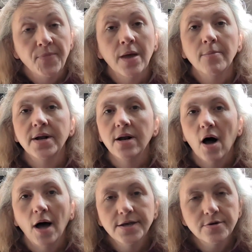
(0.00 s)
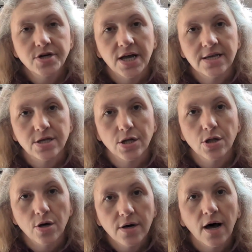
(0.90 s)
but it also changes the
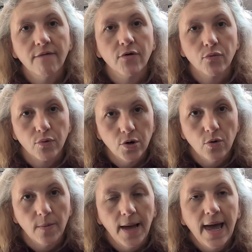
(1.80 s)
look of the room,